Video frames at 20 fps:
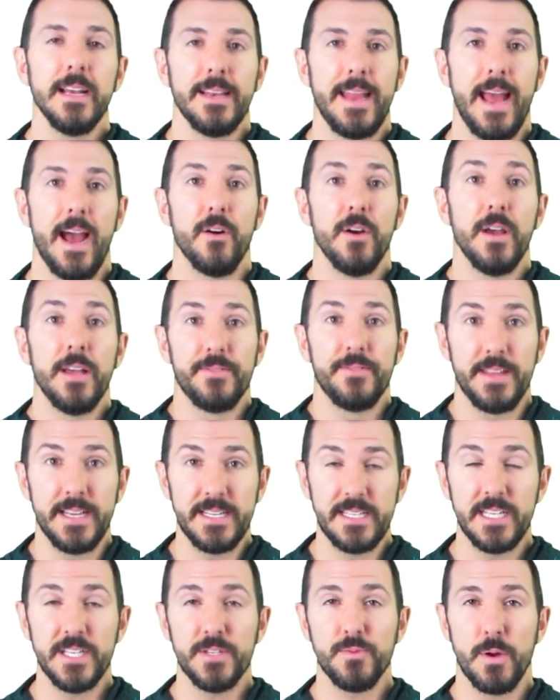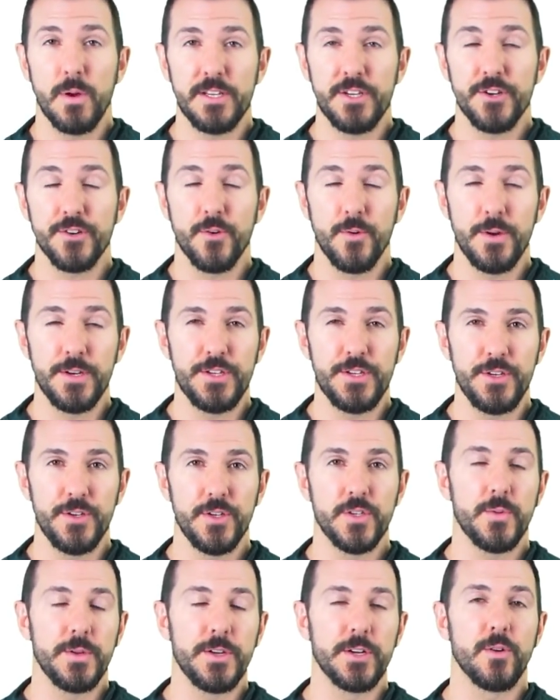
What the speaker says: Now, this is what you're going to use when